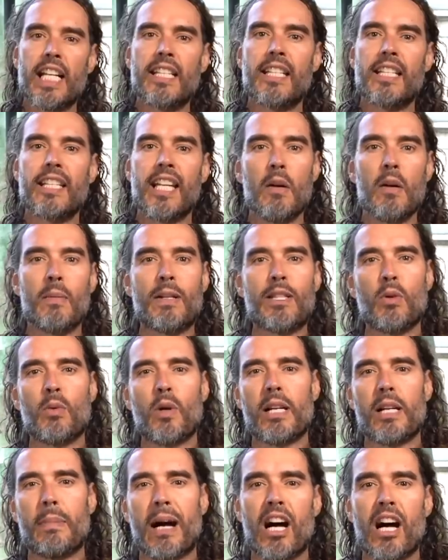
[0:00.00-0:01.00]
Today we're
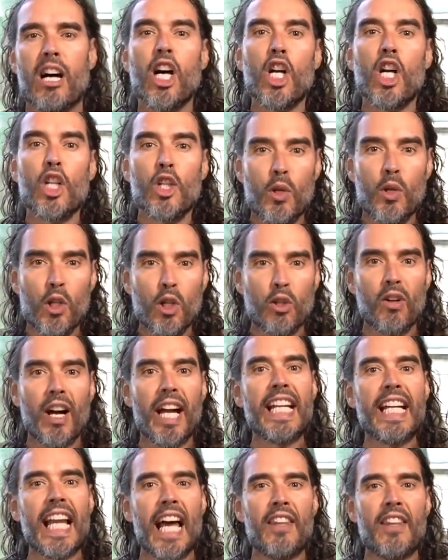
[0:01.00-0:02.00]
talking about
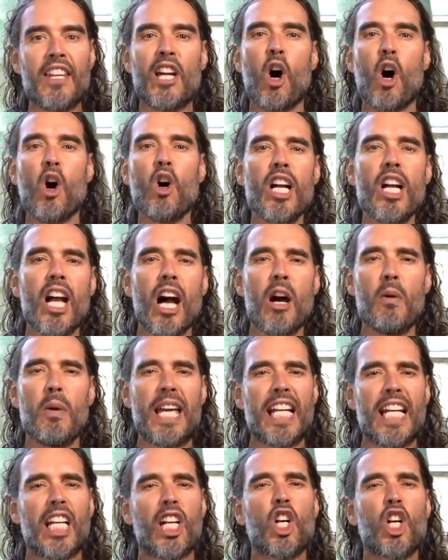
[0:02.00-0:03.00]
Ukraine and the
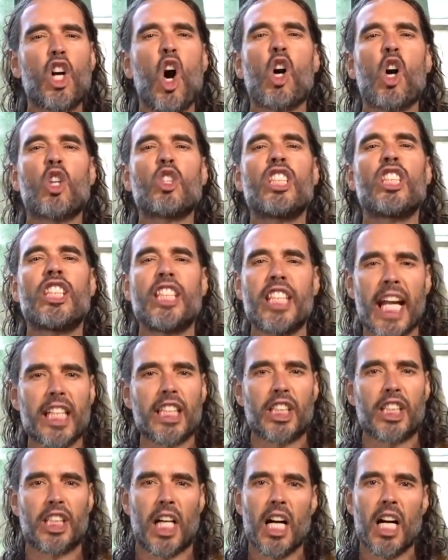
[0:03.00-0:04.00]
ongoing
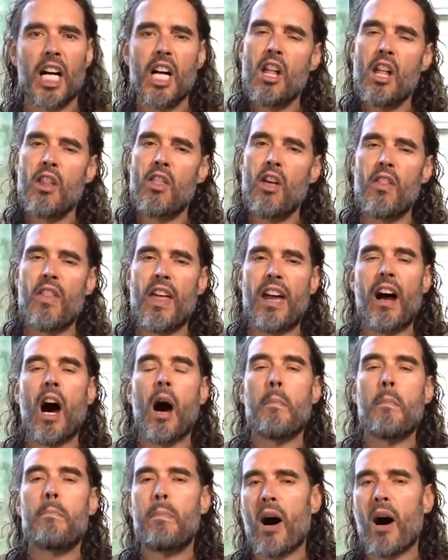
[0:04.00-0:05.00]
conjecture that there
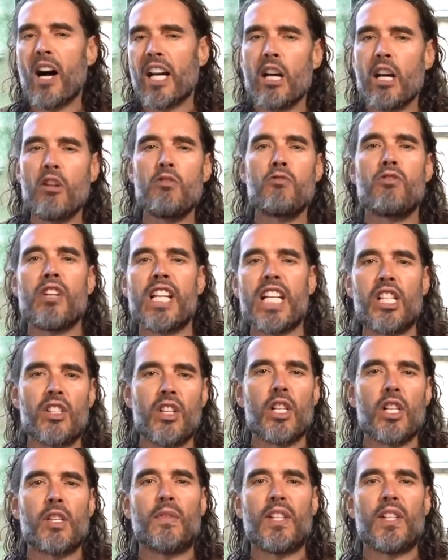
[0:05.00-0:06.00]
are
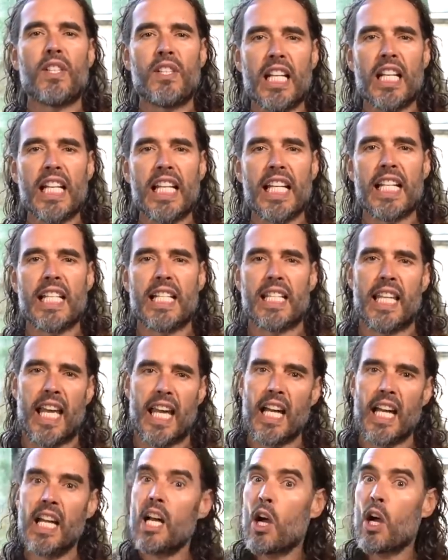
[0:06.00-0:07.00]
bio-research facilities
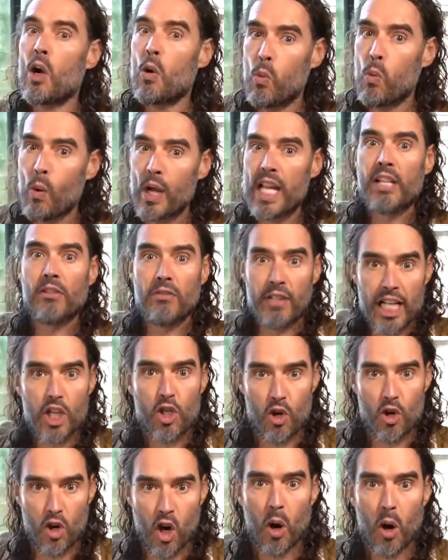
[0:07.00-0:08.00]
there. We read
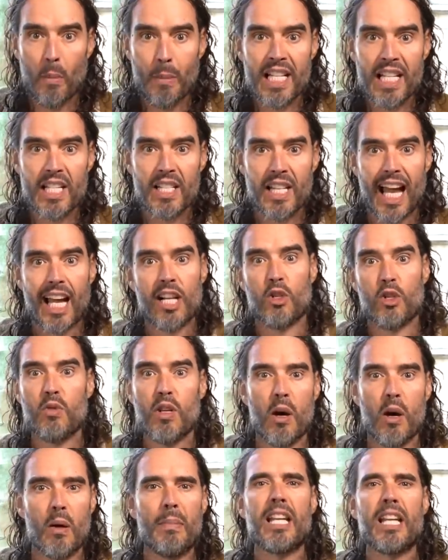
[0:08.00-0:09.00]
your comments, as you
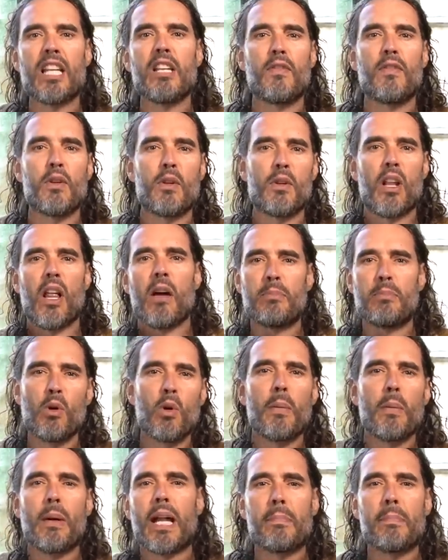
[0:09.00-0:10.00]
know. Many of you are like,
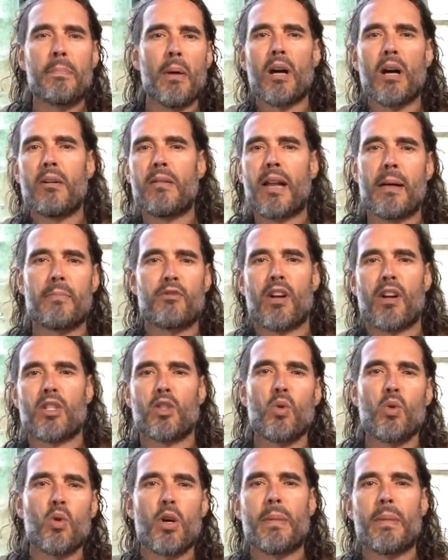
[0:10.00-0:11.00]
talk about the biolabs, Russ,
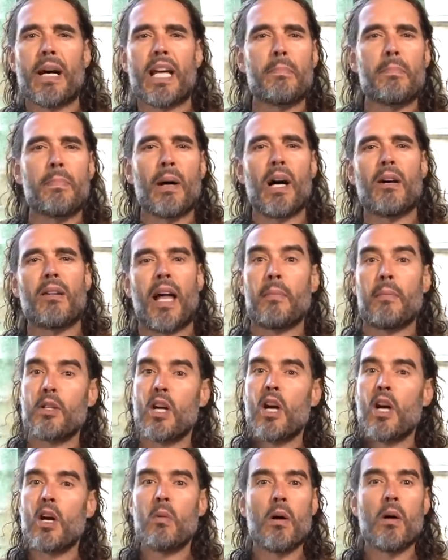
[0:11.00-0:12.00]
talk about the biolabs.
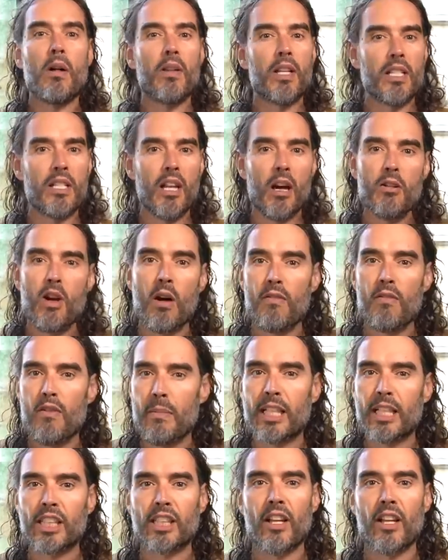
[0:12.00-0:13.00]
Well, there's no
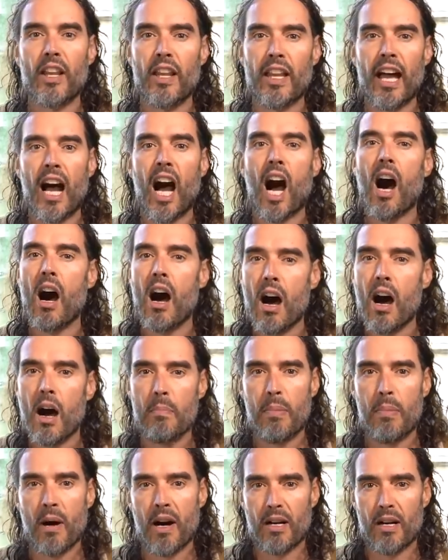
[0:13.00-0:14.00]
confirmation that there are
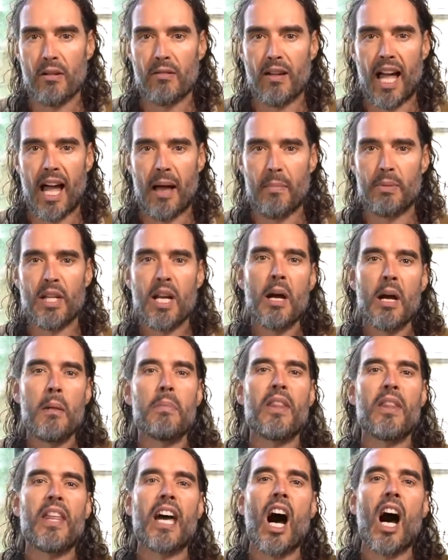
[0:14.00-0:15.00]
biolabs,
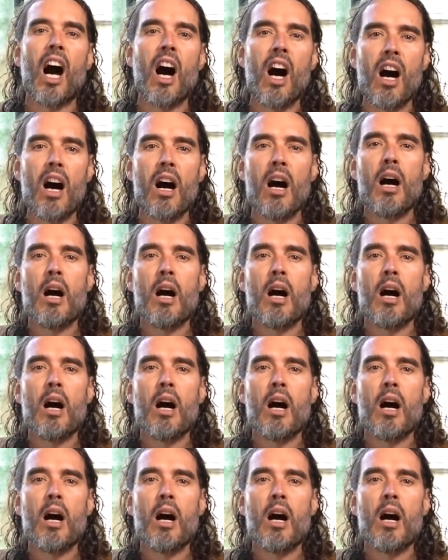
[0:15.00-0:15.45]
but there are